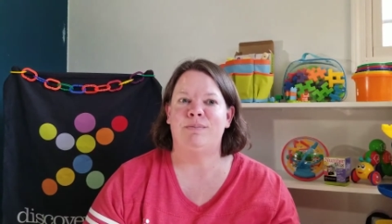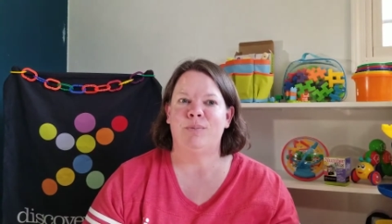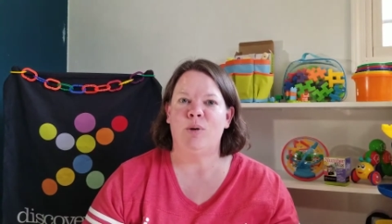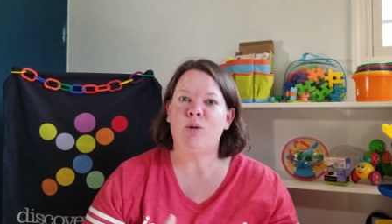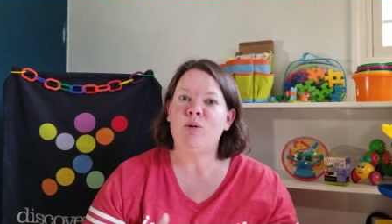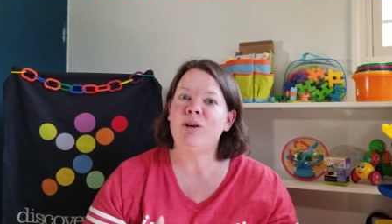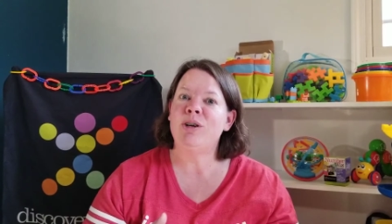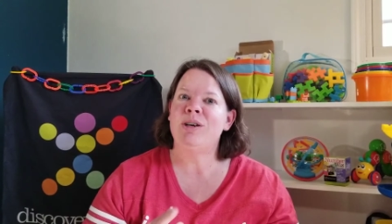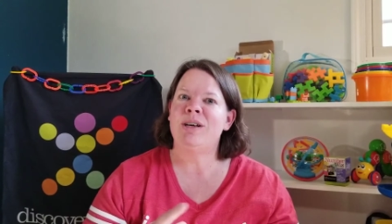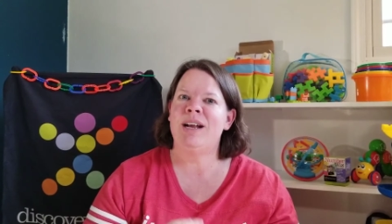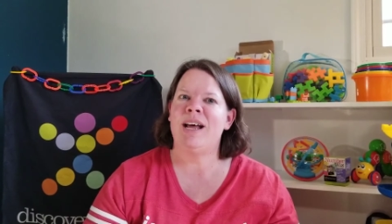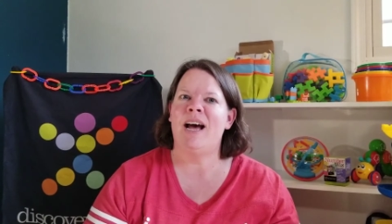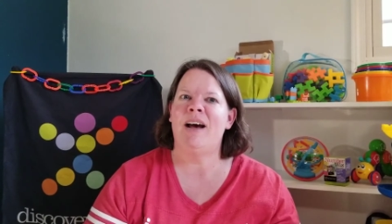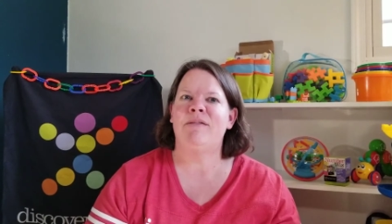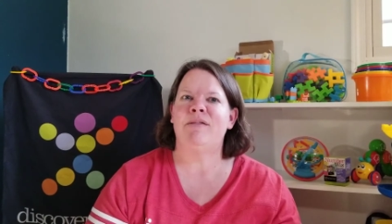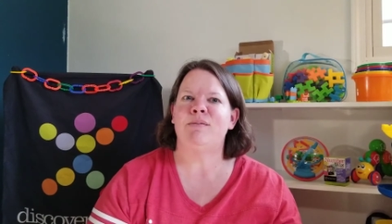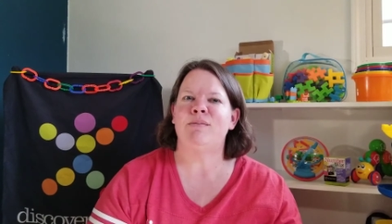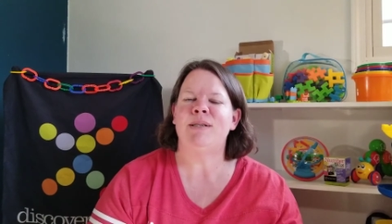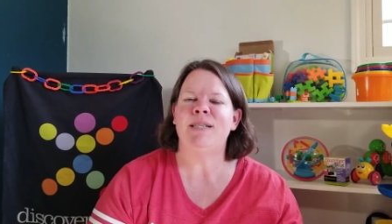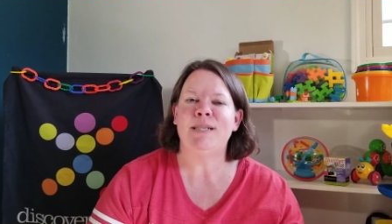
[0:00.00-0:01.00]
or you could have
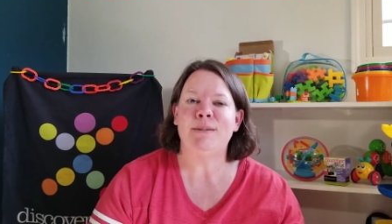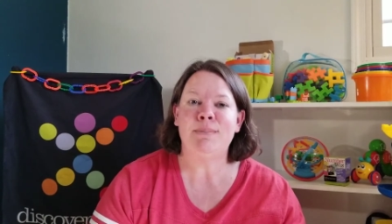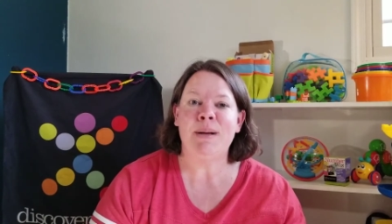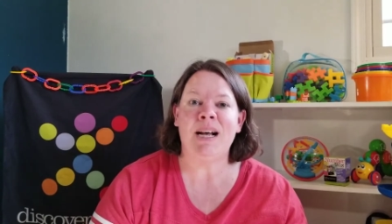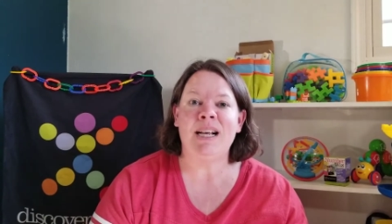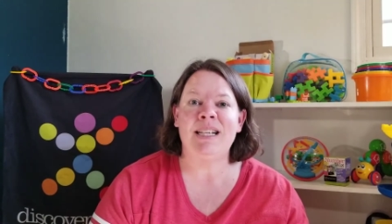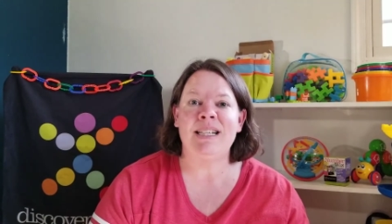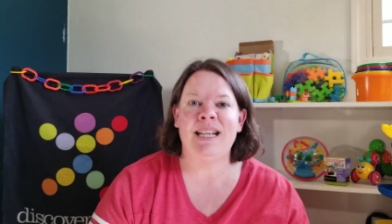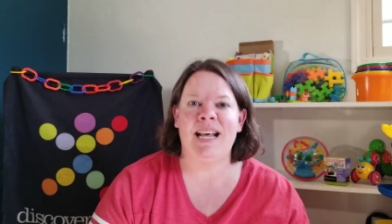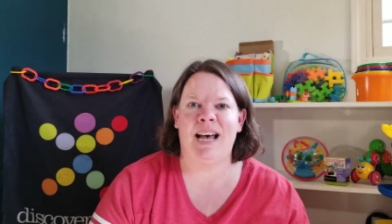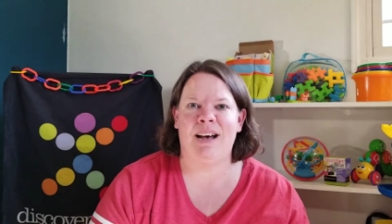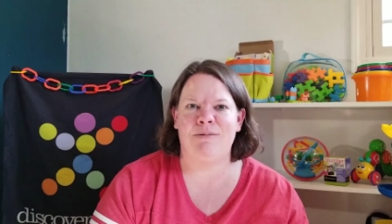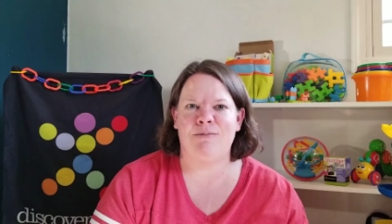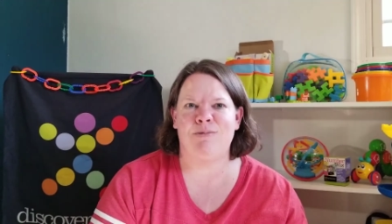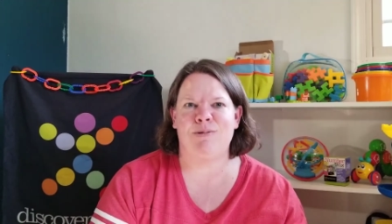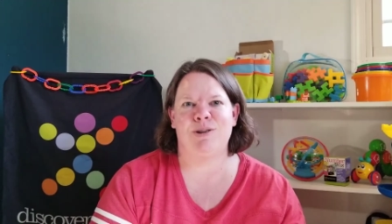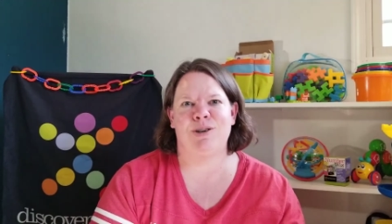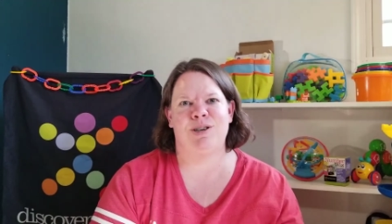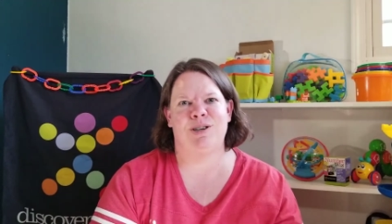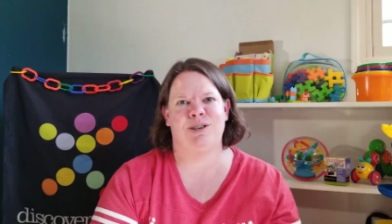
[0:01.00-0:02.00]
them spell that
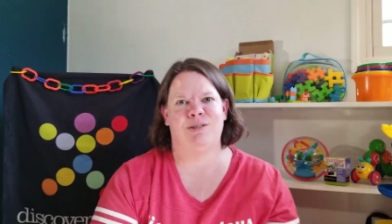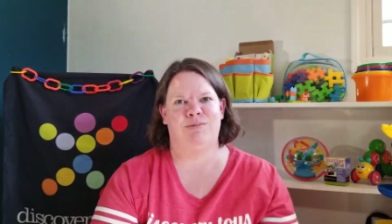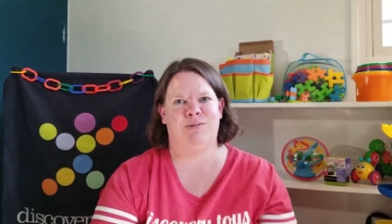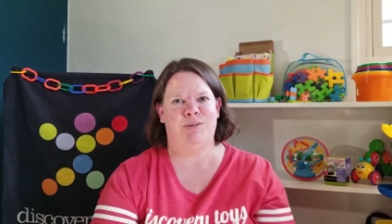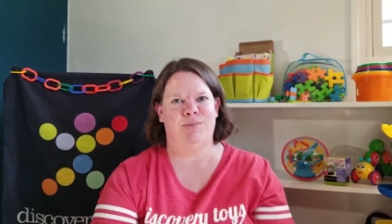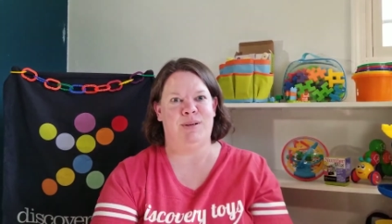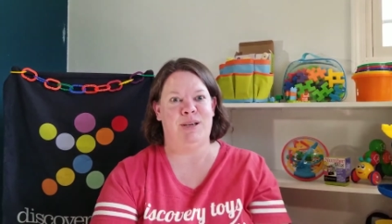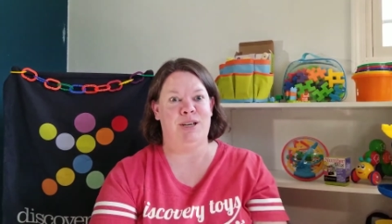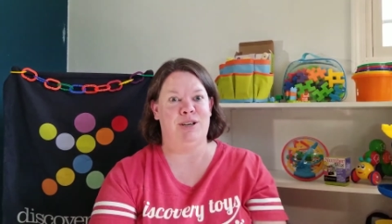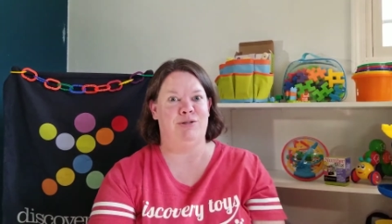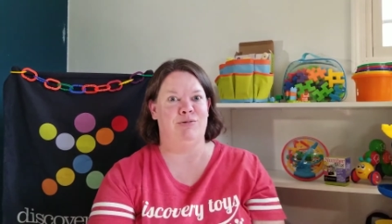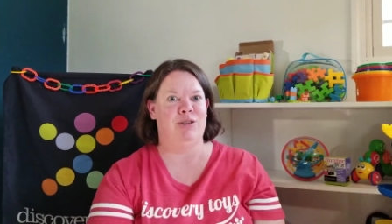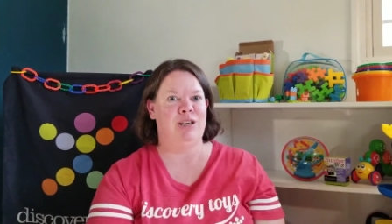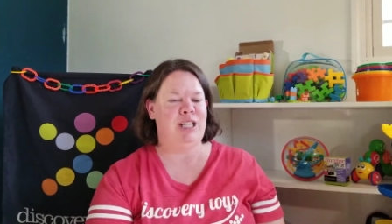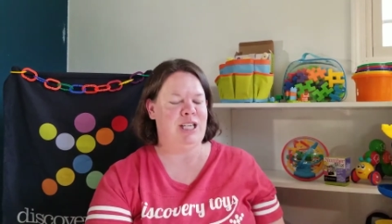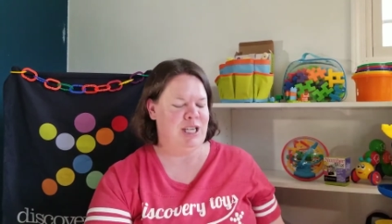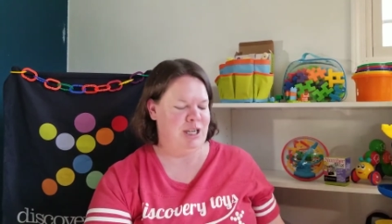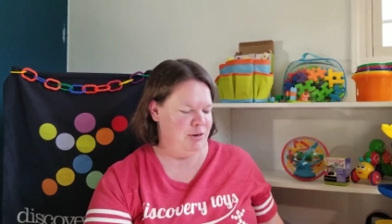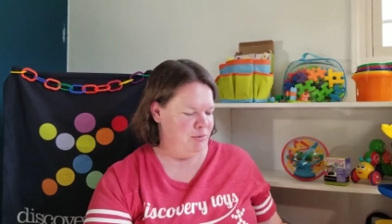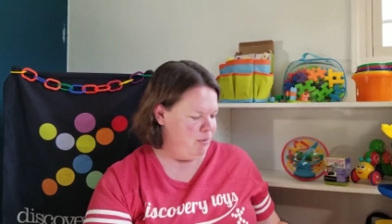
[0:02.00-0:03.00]
word, would be a
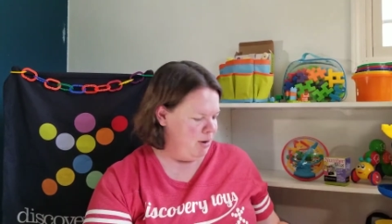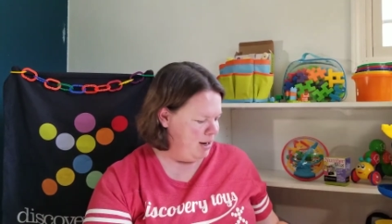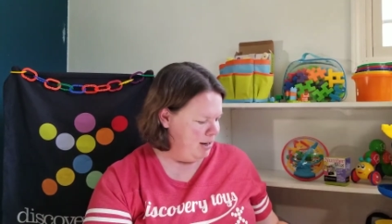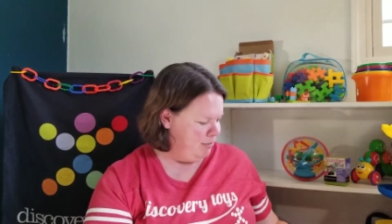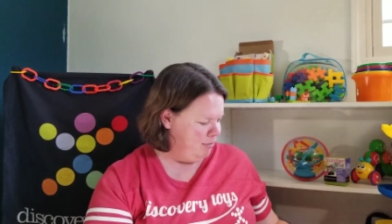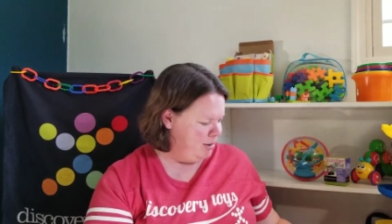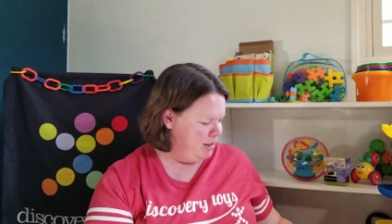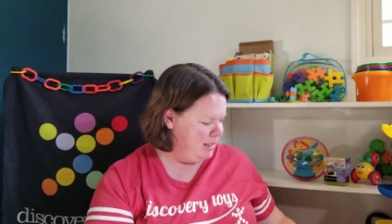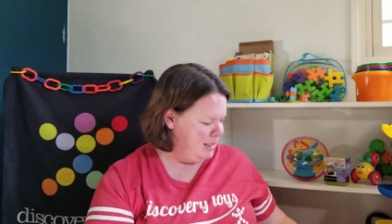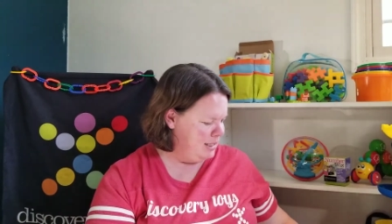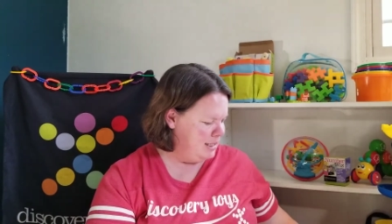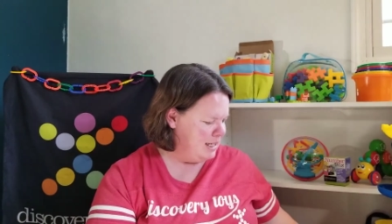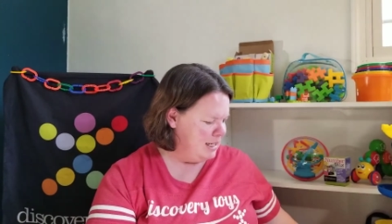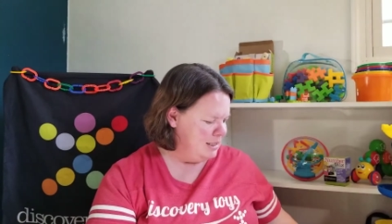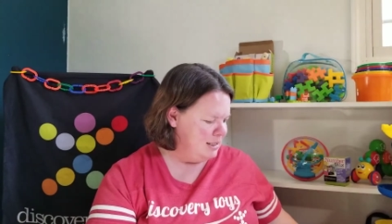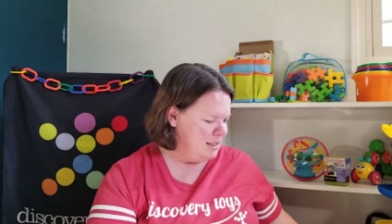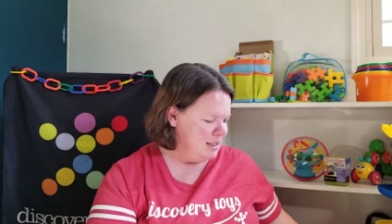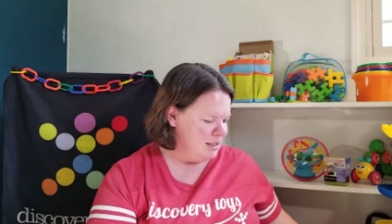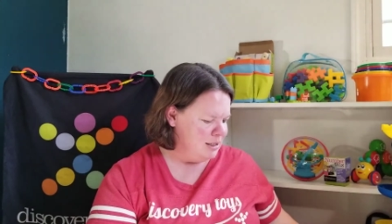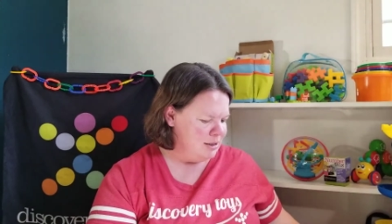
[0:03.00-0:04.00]
really good one, really
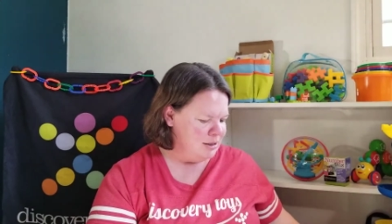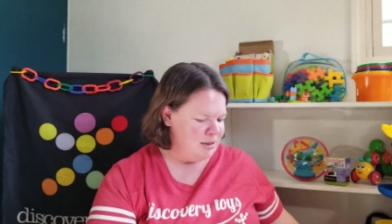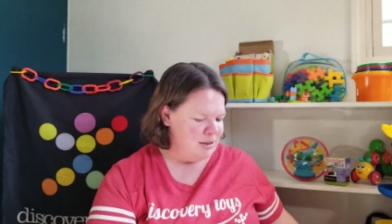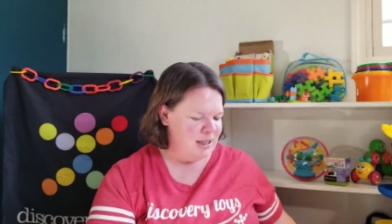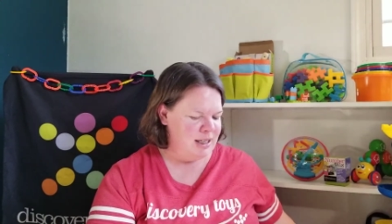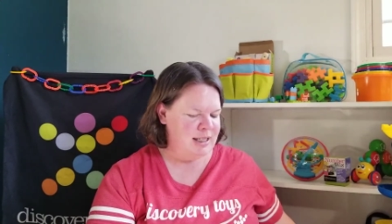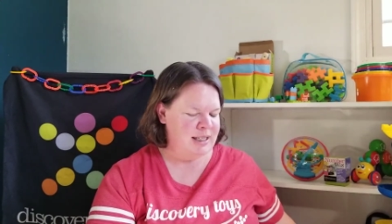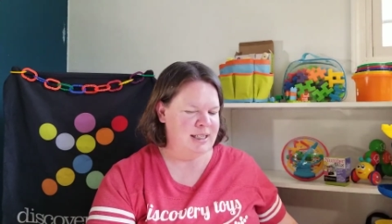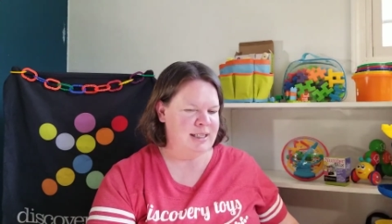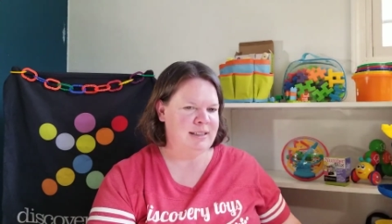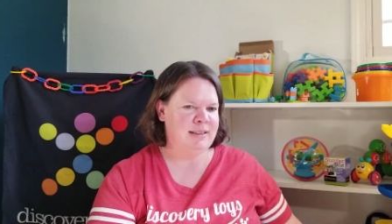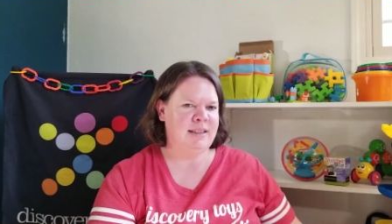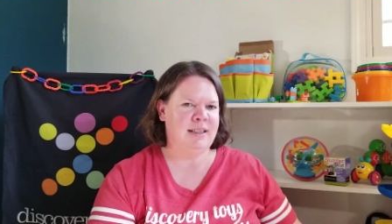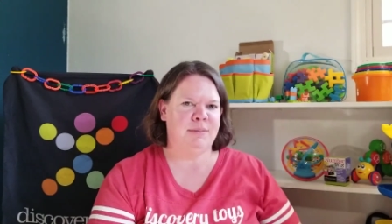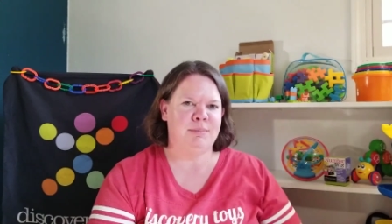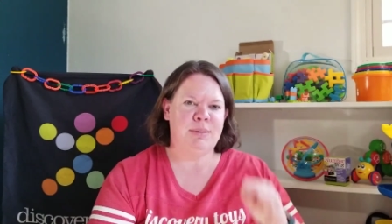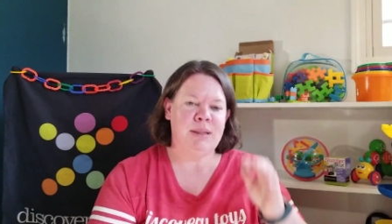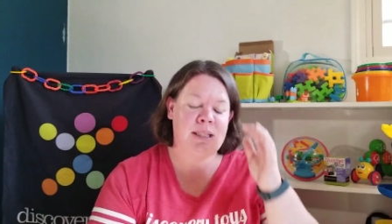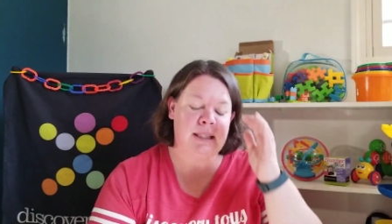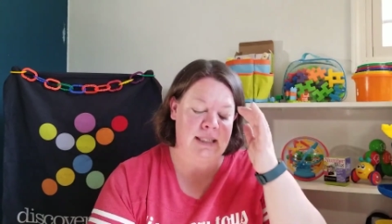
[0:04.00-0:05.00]
test their
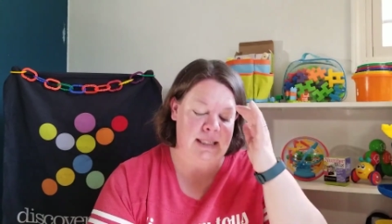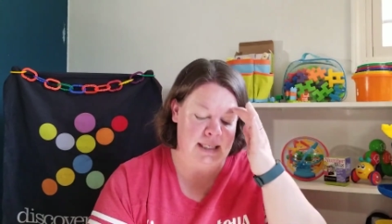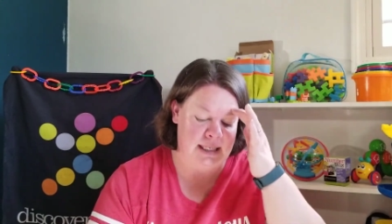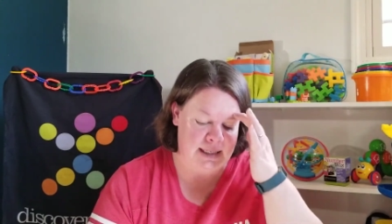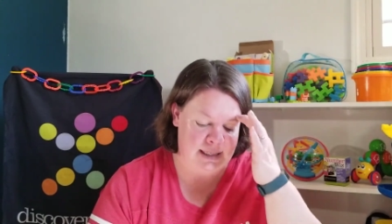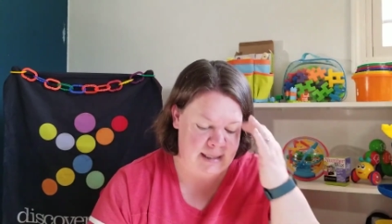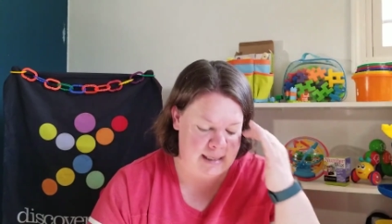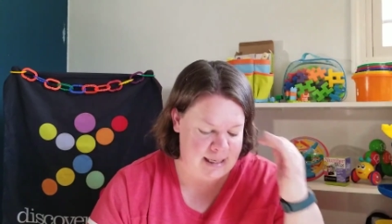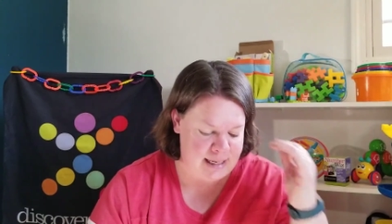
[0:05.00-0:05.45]
ability.